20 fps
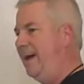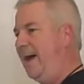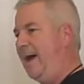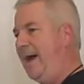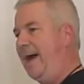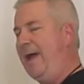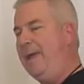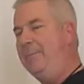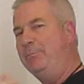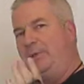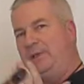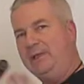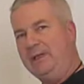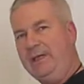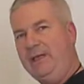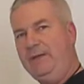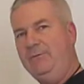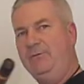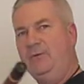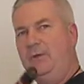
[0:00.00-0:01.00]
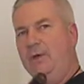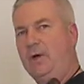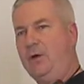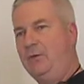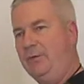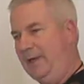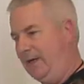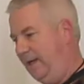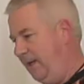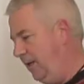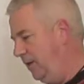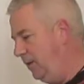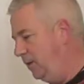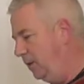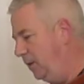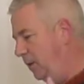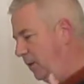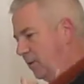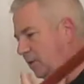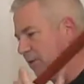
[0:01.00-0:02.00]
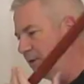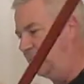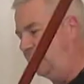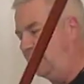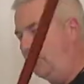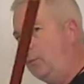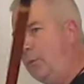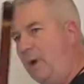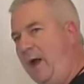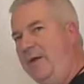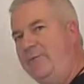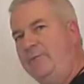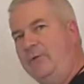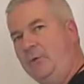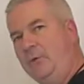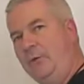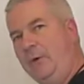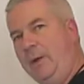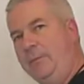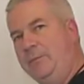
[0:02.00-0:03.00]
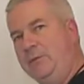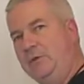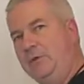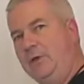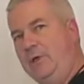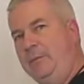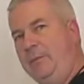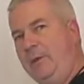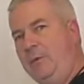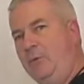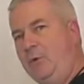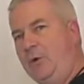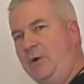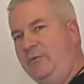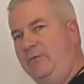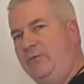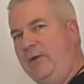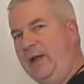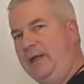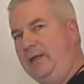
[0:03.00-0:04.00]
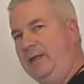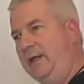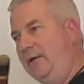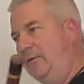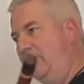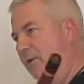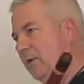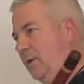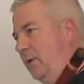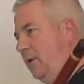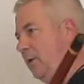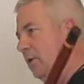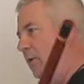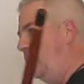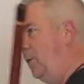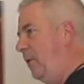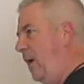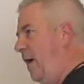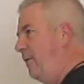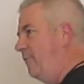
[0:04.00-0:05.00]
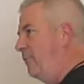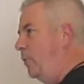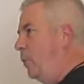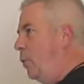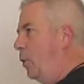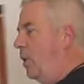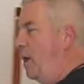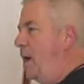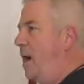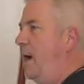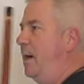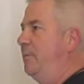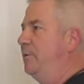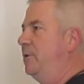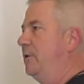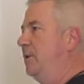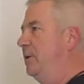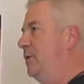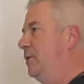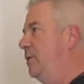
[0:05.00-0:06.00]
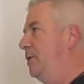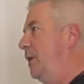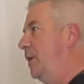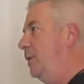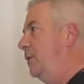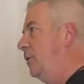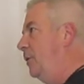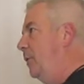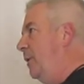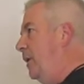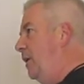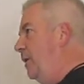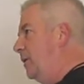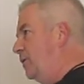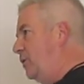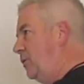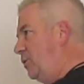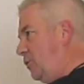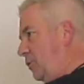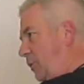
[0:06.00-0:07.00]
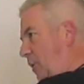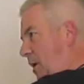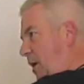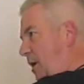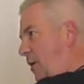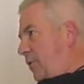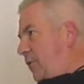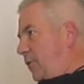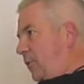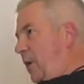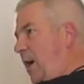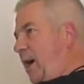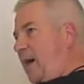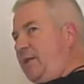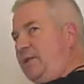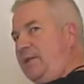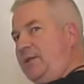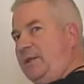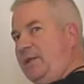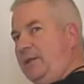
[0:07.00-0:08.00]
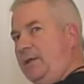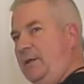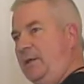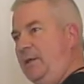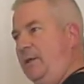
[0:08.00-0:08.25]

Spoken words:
I believe though that in close that the rifle grip is going to be more effective. You have more options, including a thrust.